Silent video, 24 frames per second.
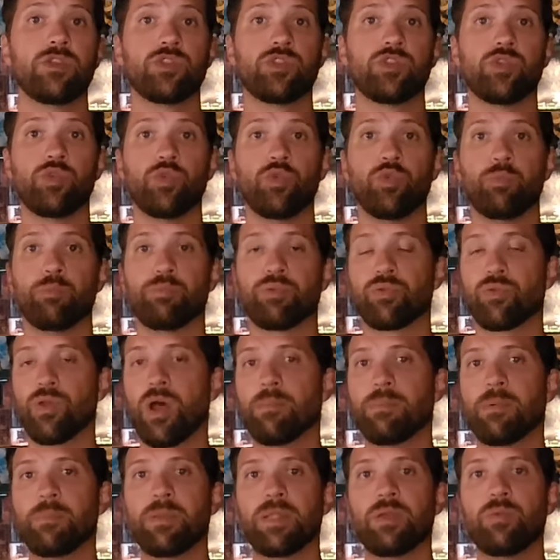to
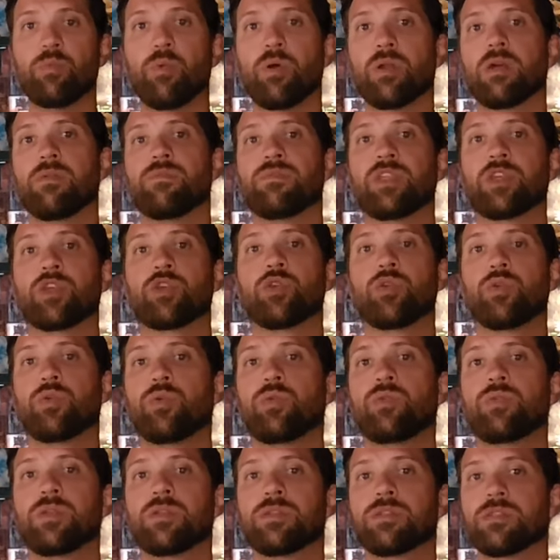probably one of the
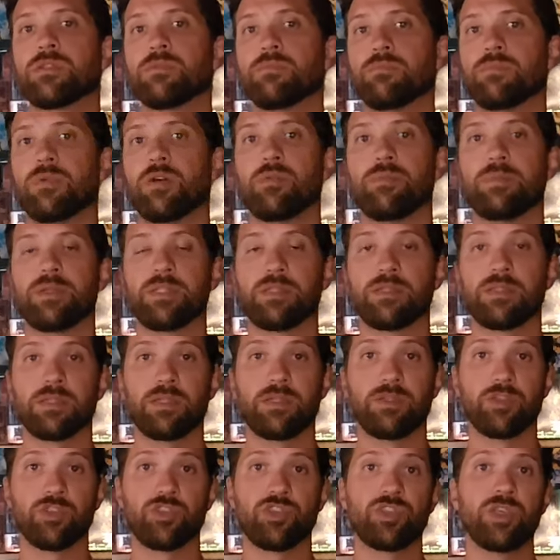coolest moments
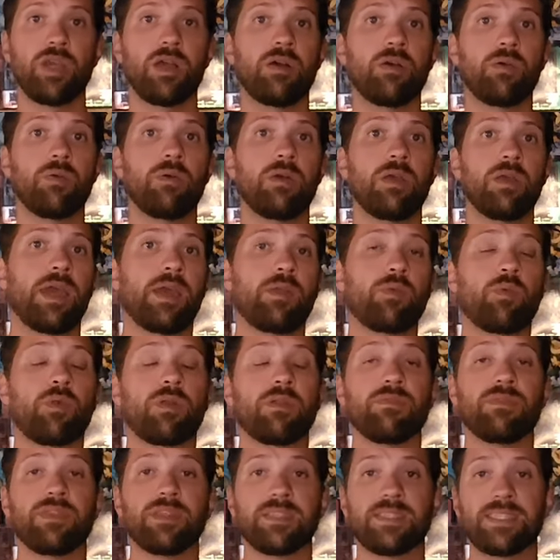in the show and one
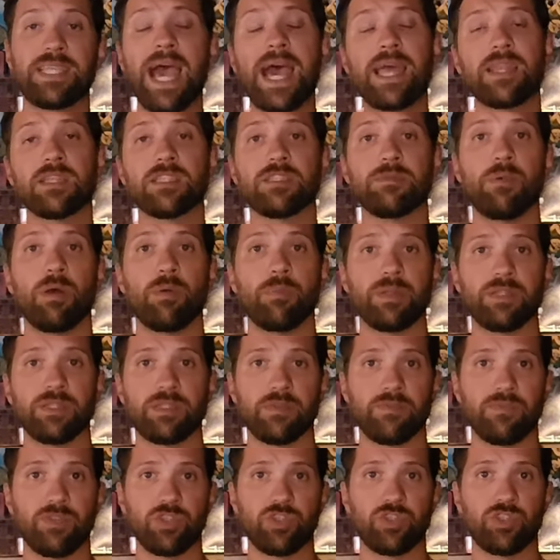of the saddest moments
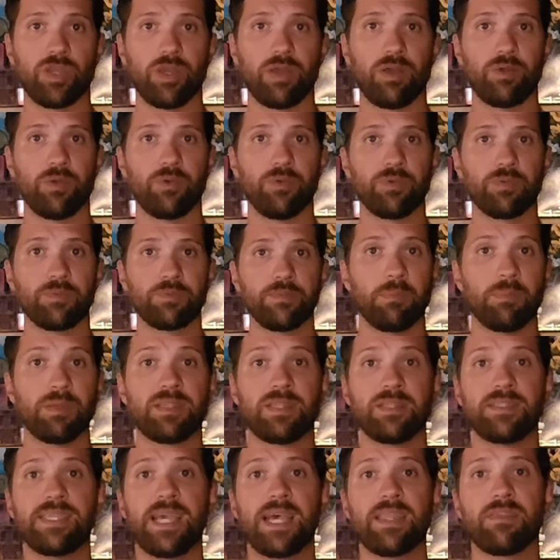of the show, but
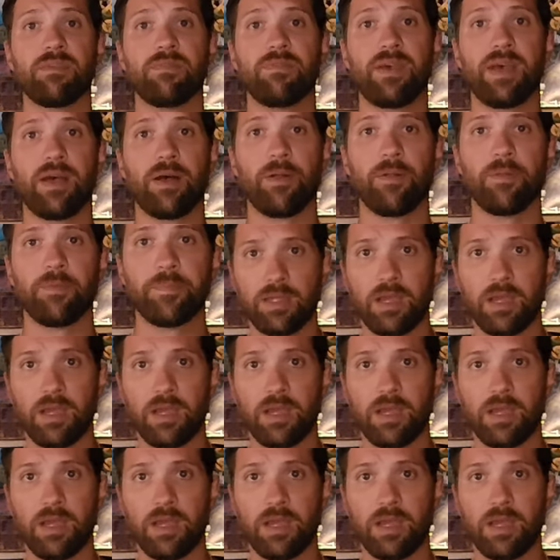the death of L.